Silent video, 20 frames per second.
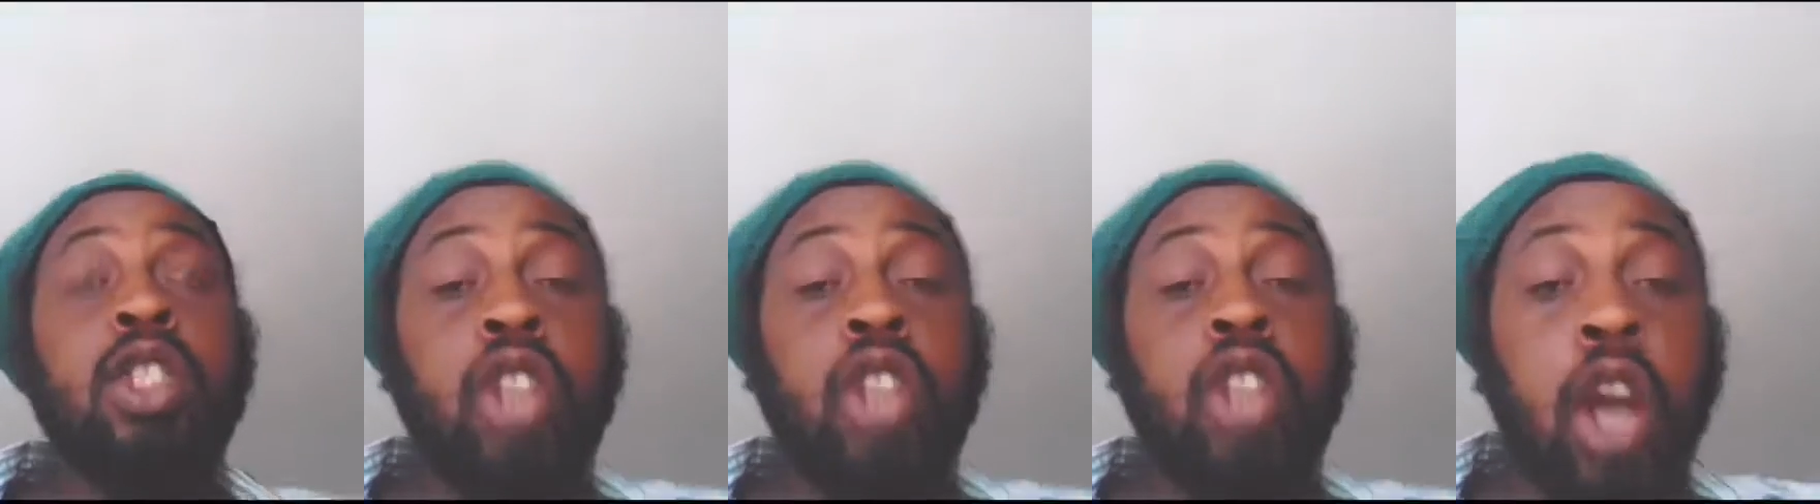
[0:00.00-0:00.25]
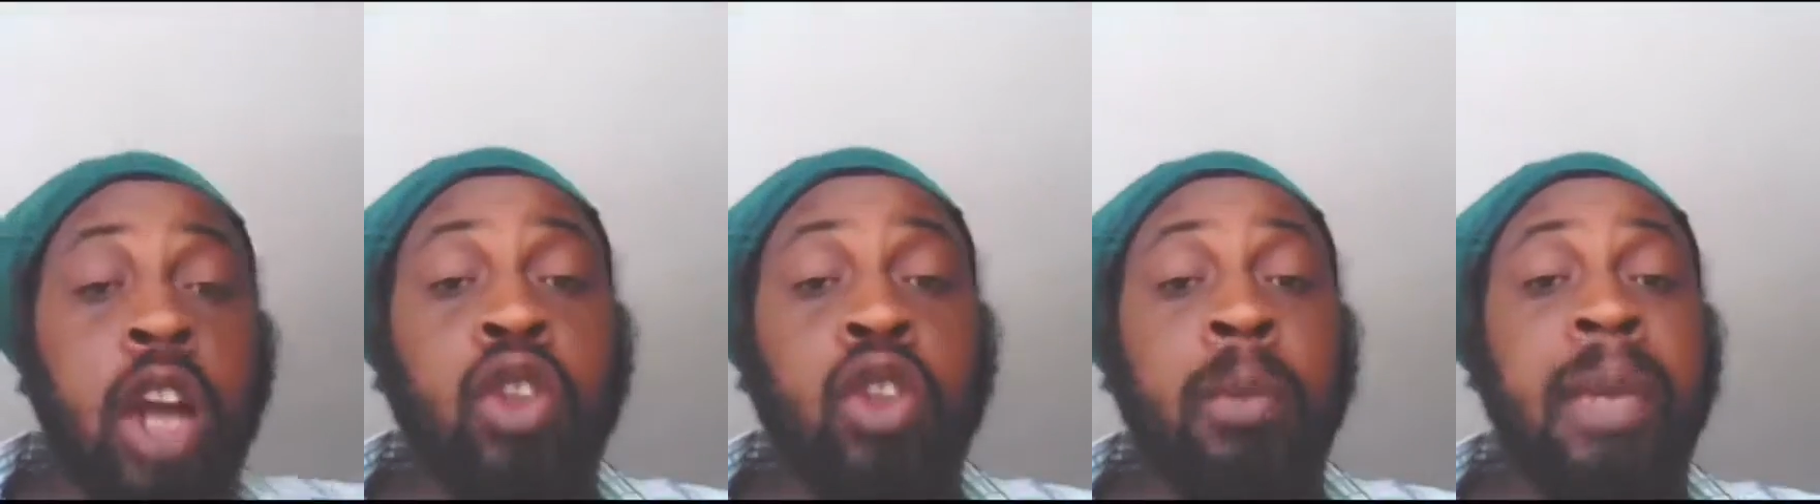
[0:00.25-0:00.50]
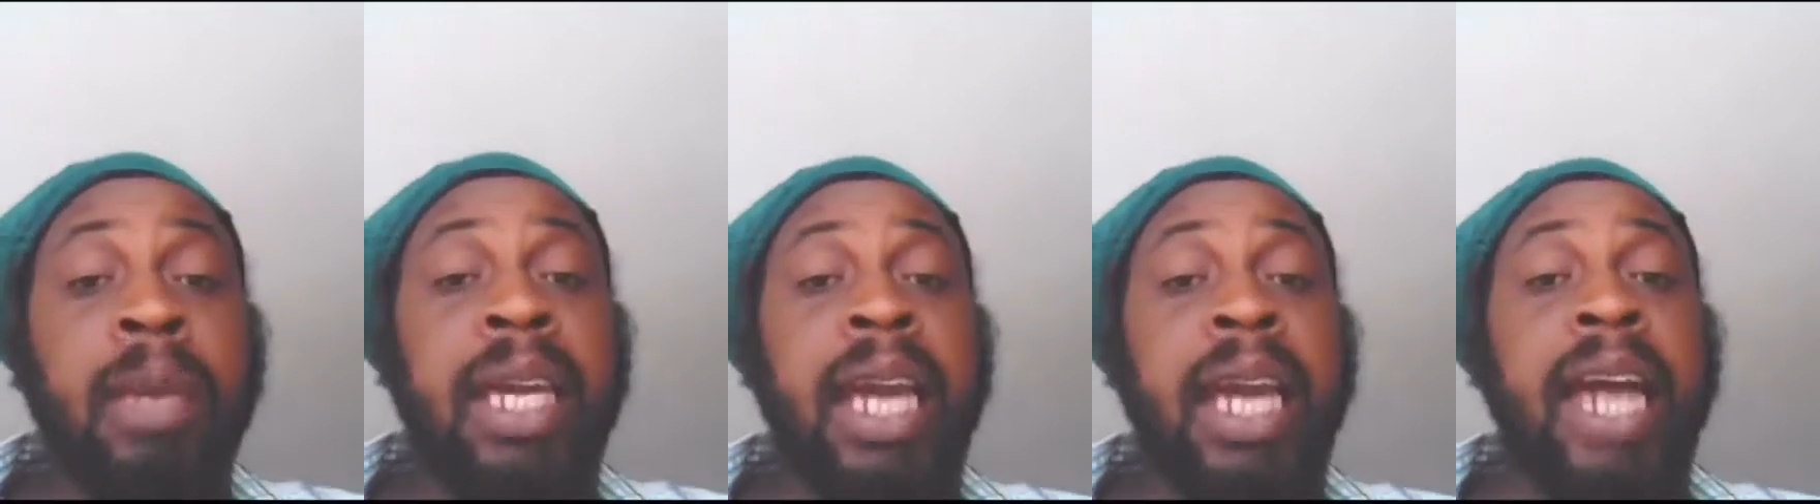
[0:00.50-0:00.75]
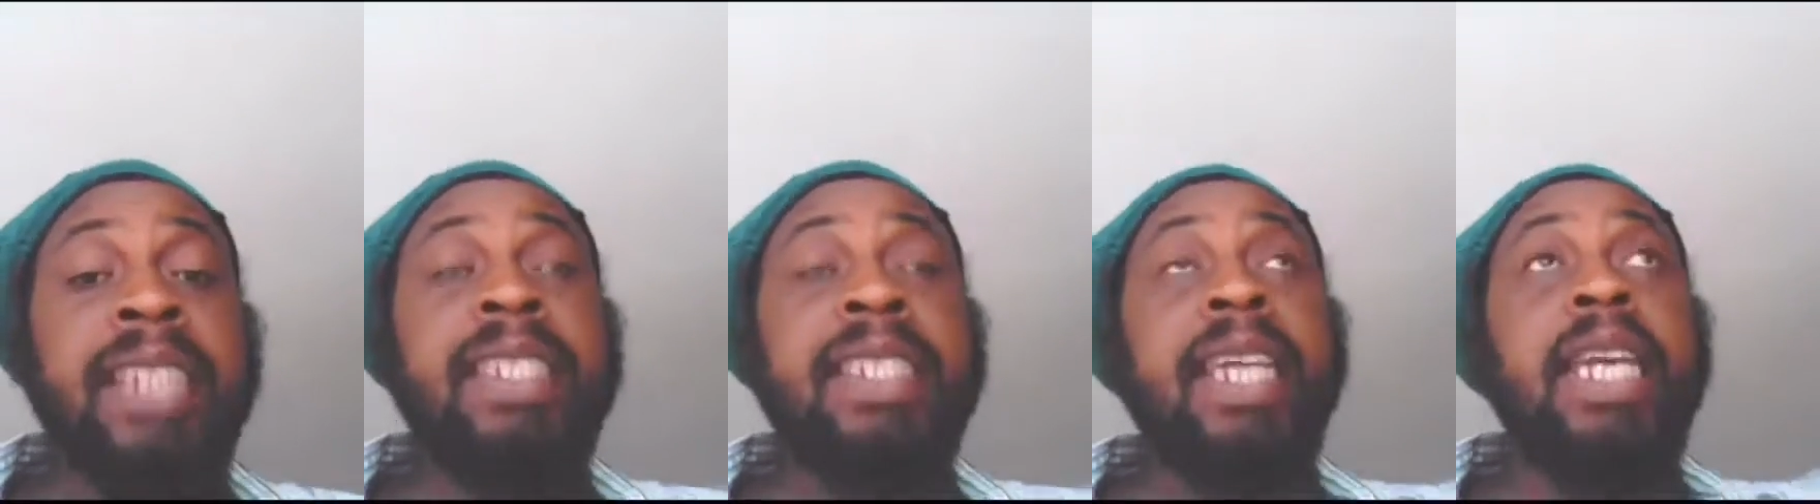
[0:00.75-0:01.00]
turned to
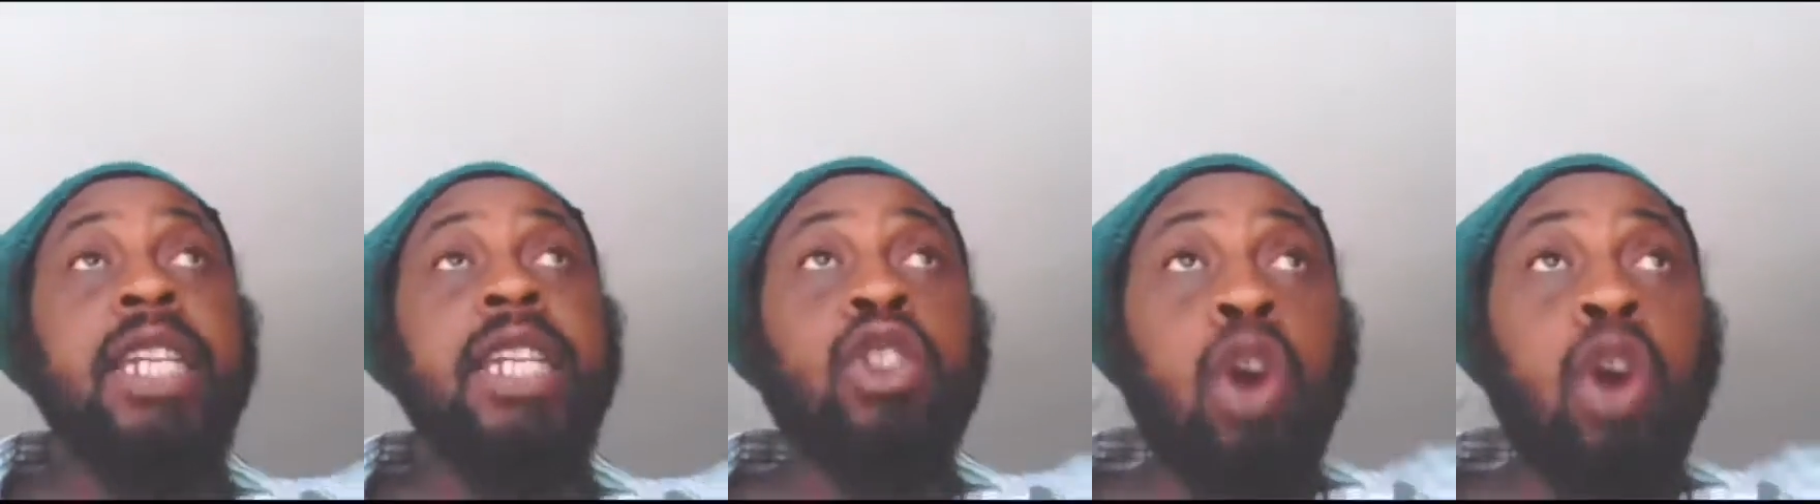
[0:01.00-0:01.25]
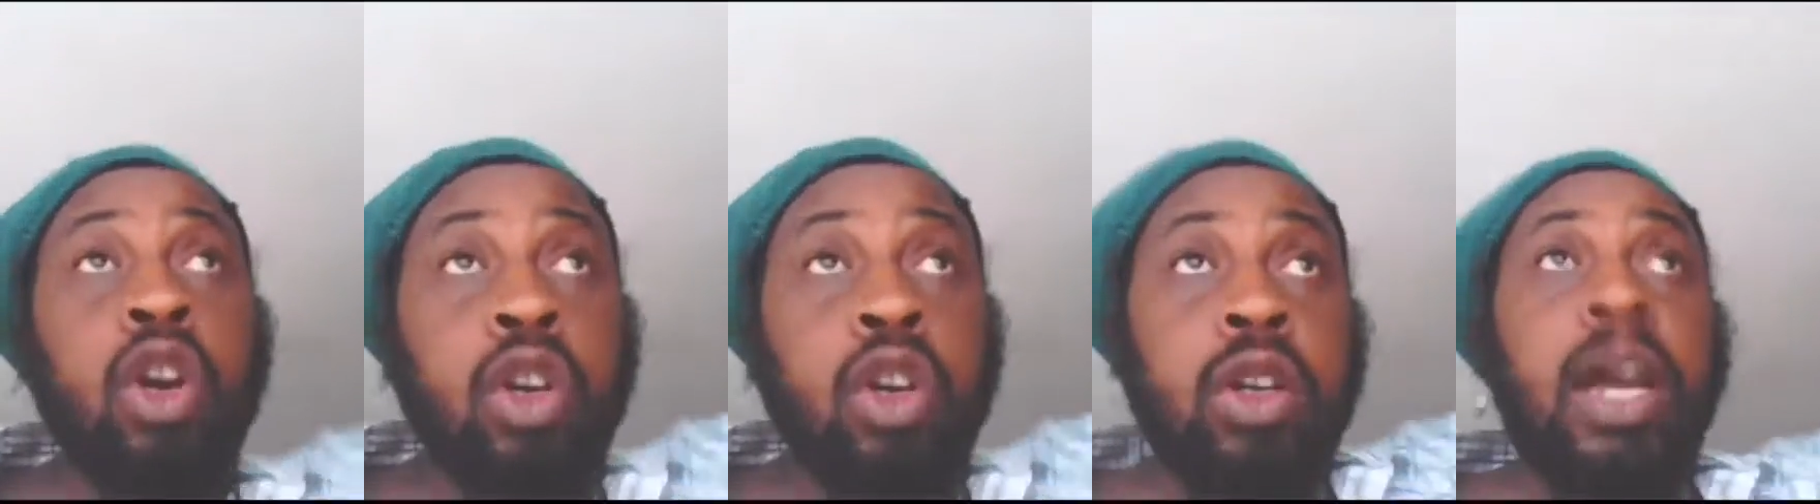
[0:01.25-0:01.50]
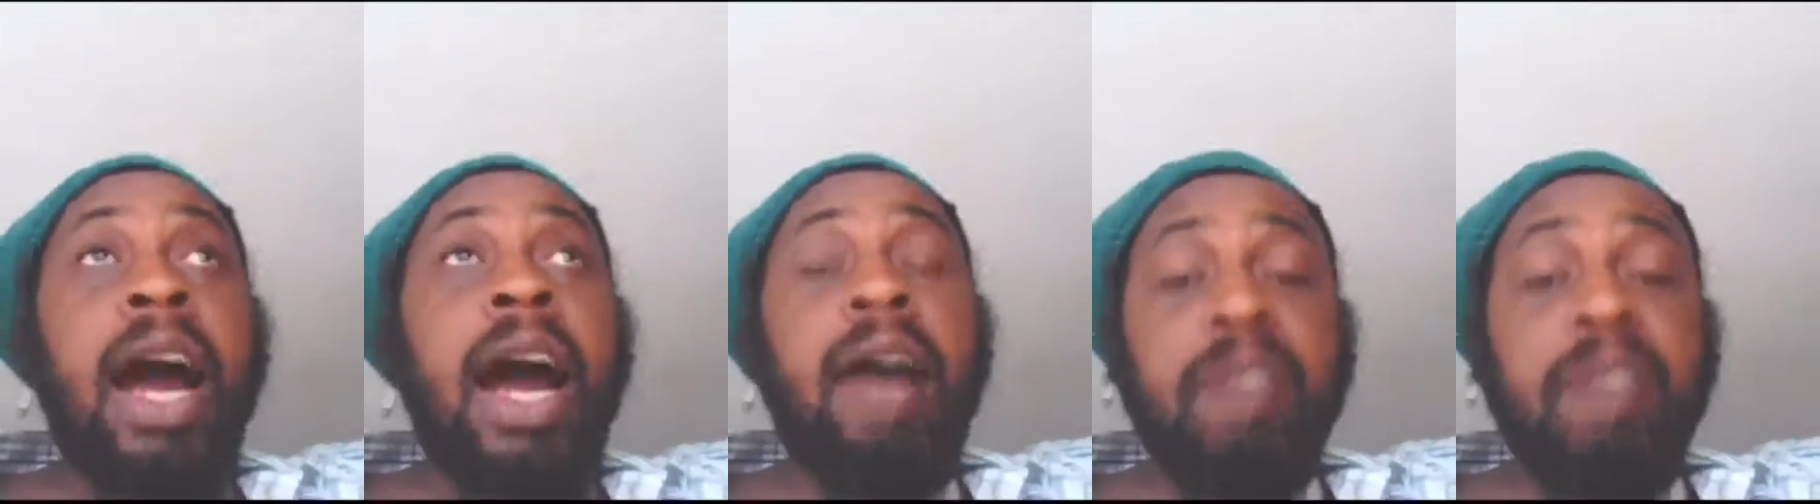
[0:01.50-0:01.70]
me and say he's going to